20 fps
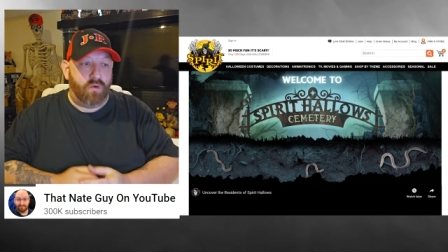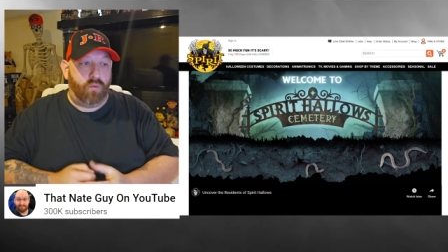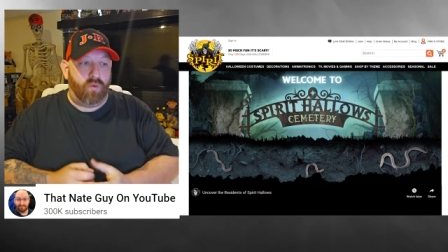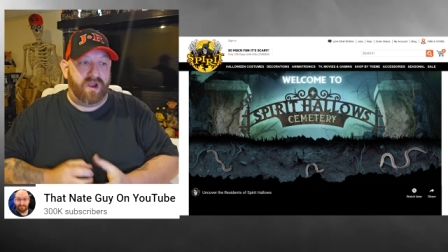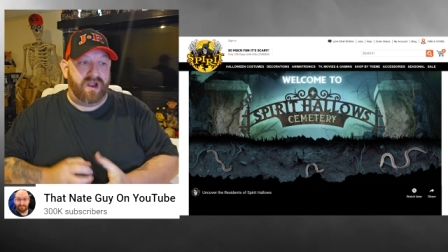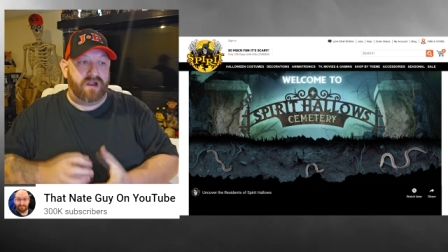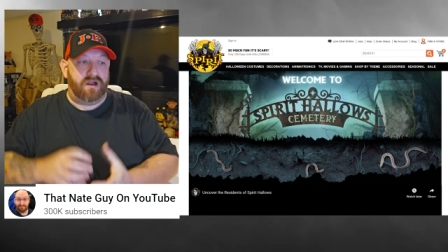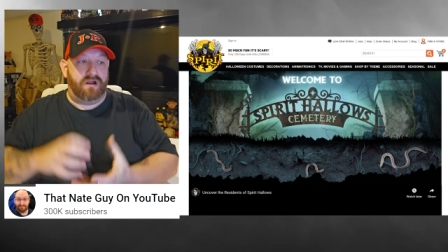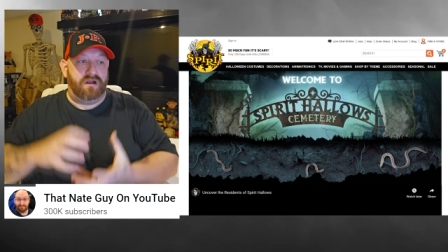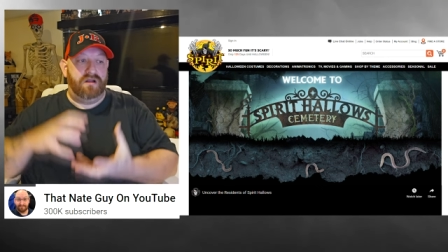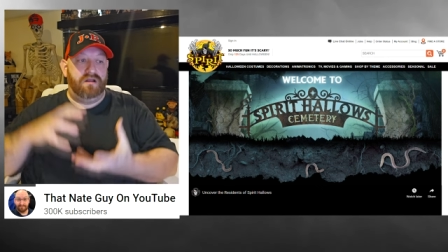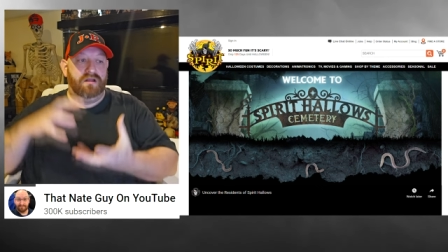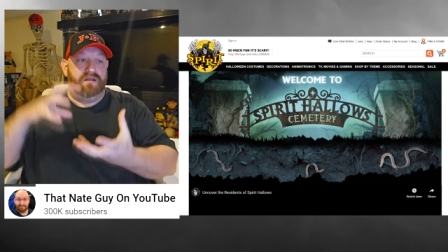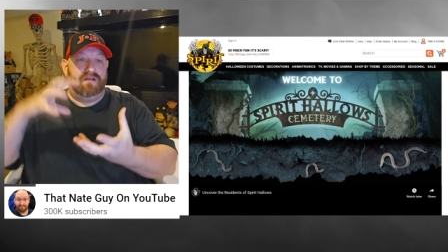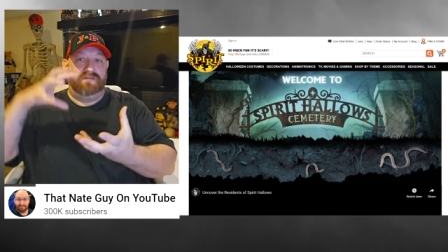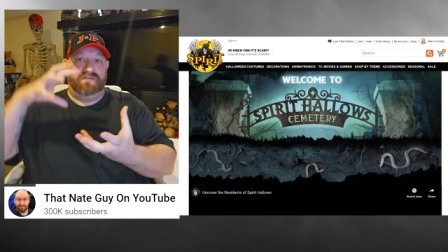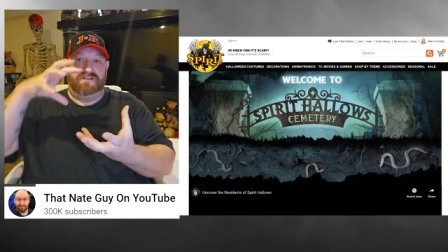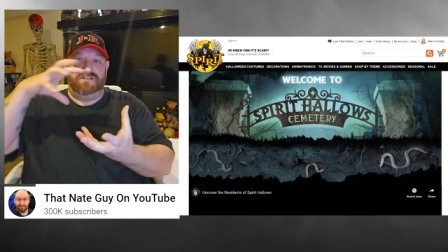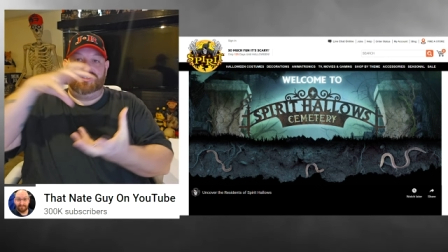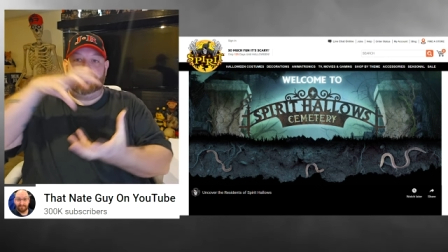where
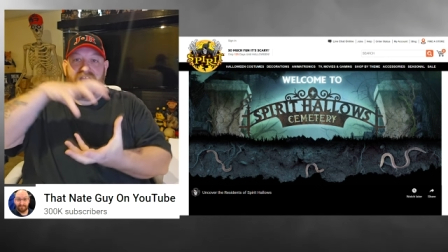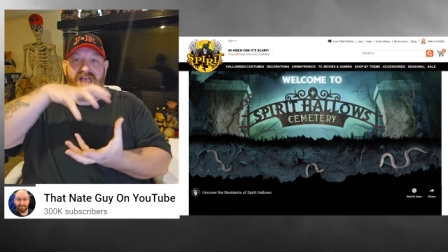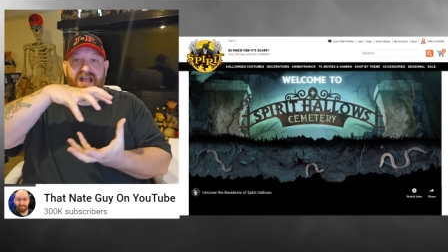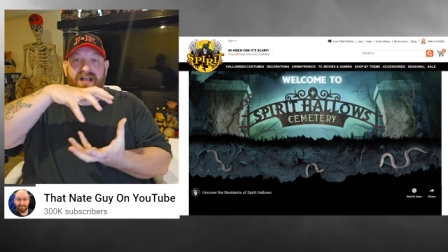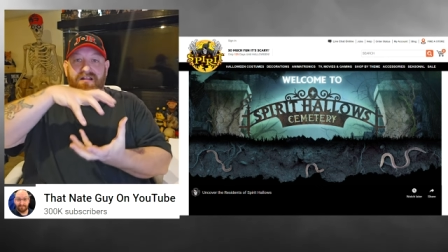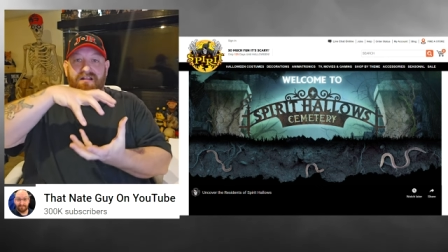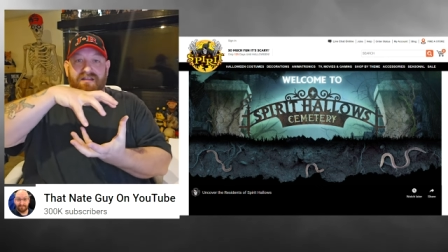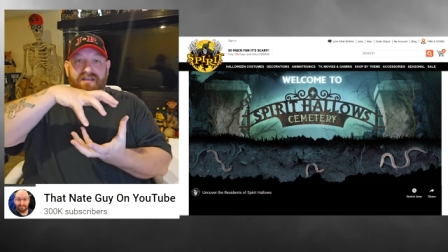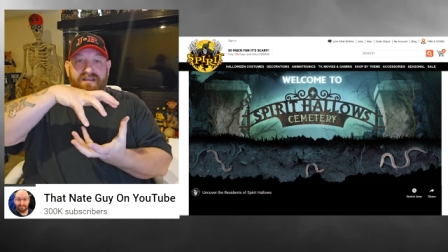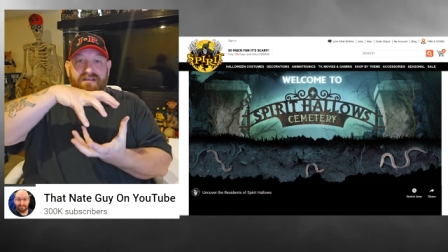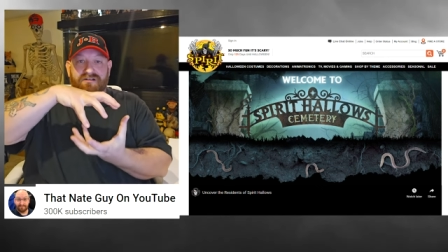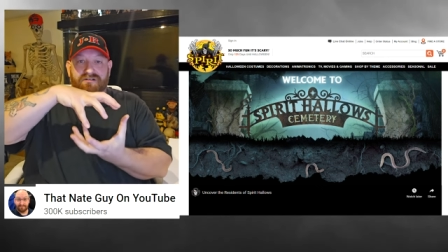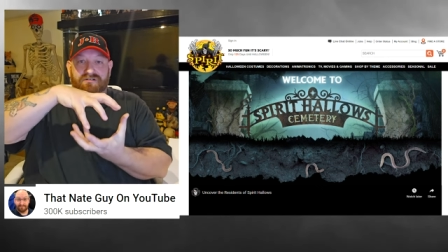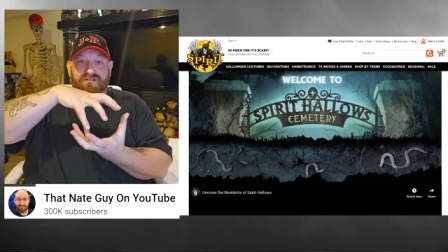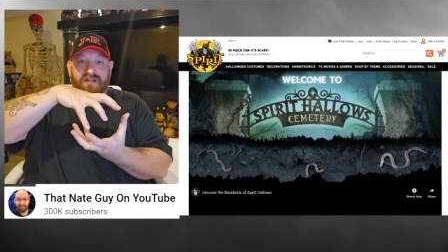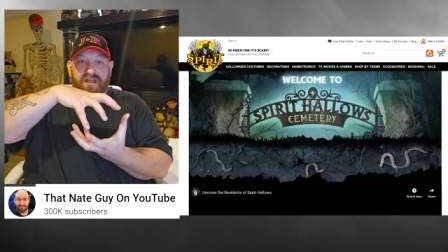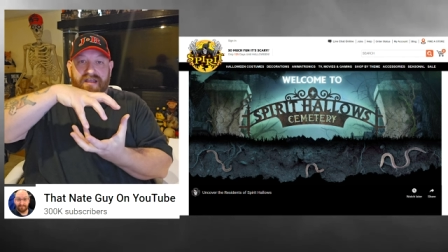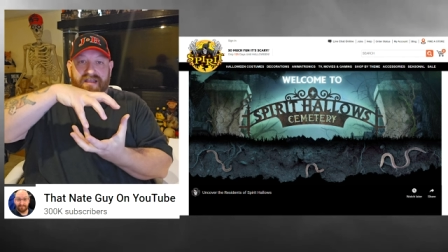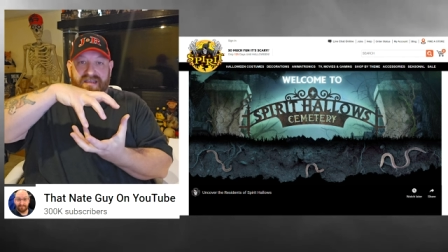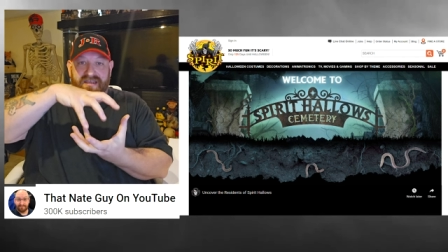the
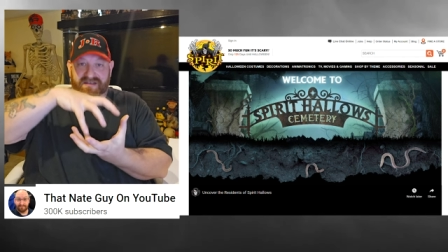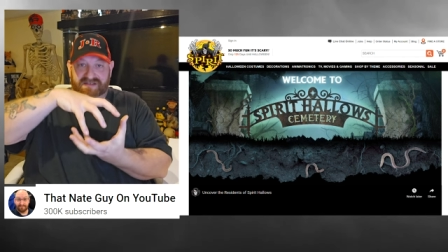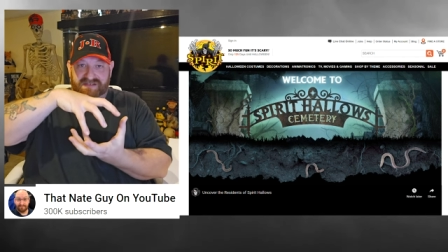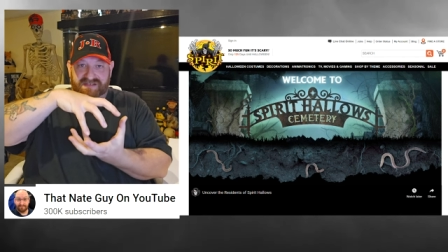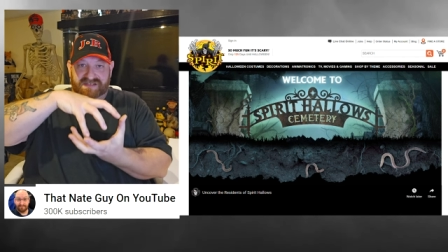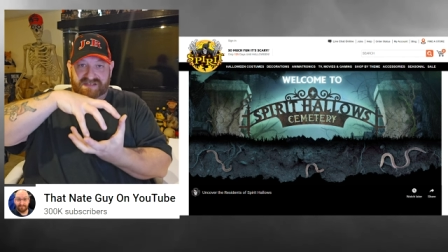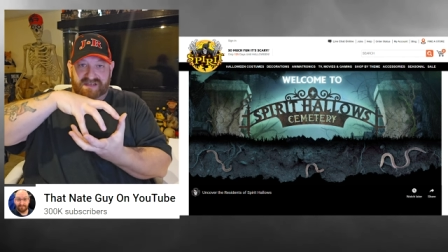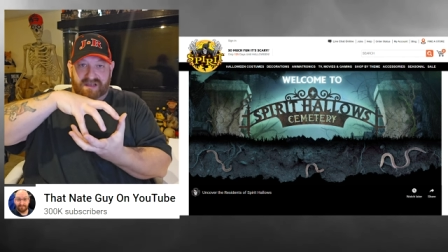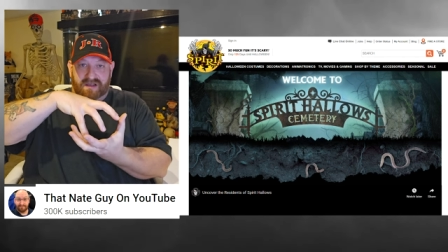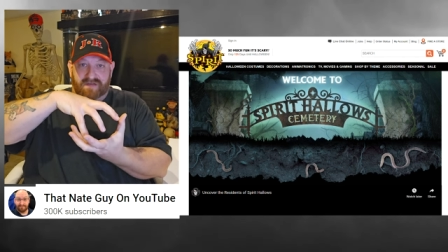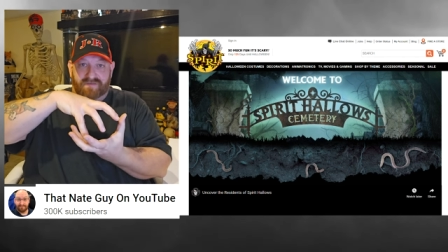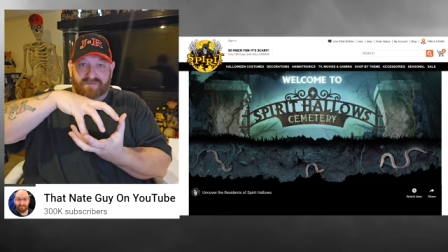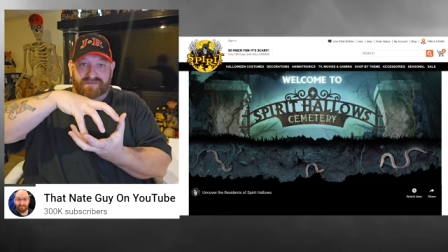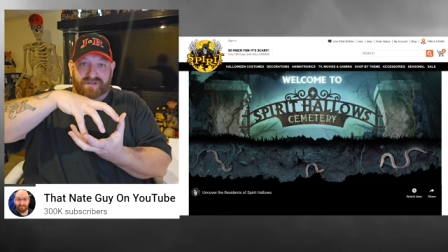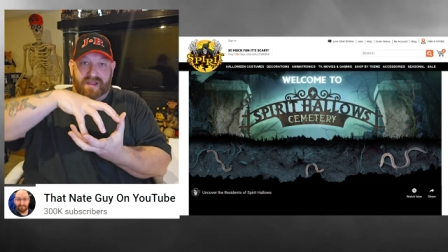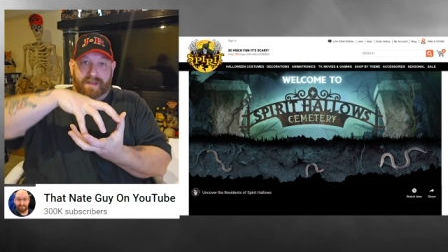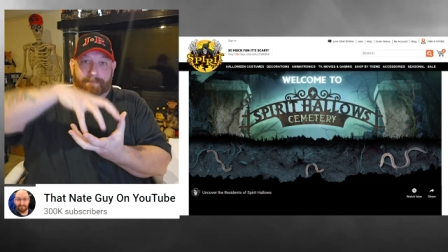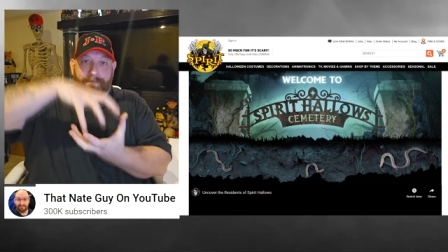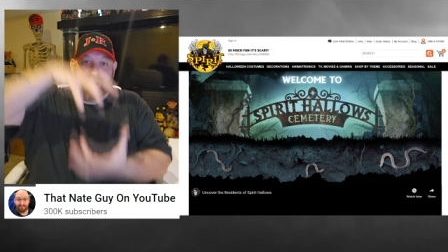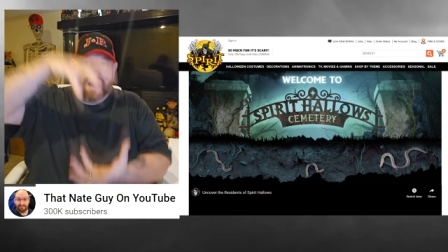jack-o'-lantern, like, itself,
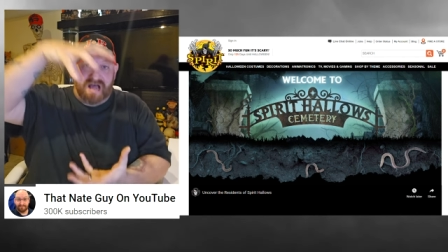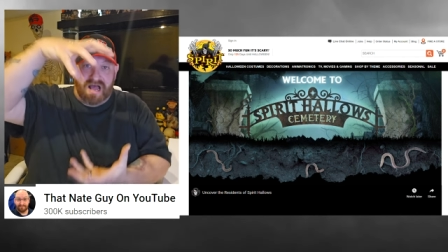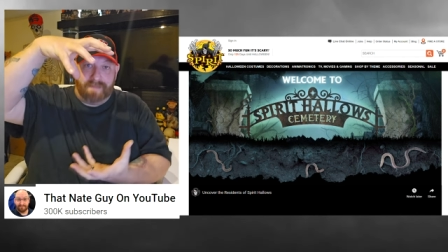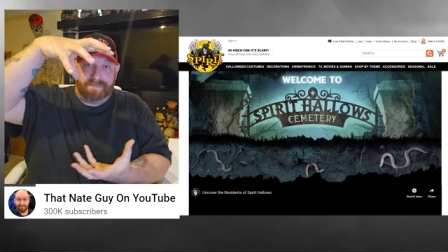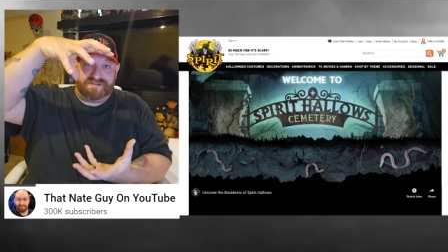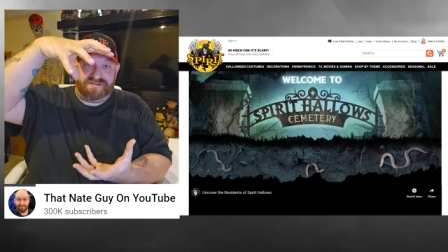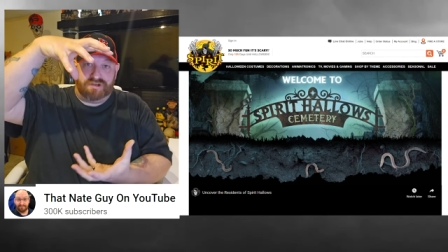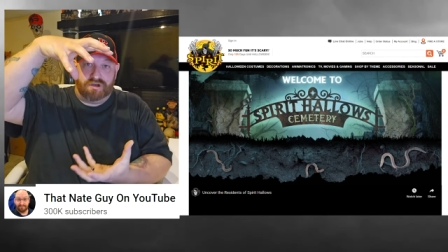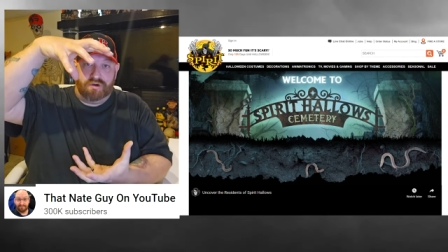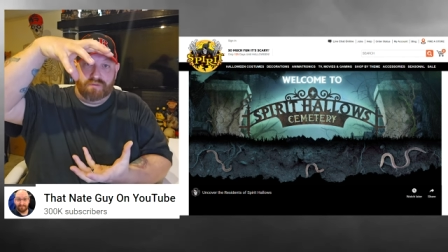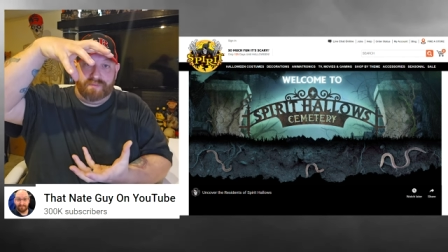like, pops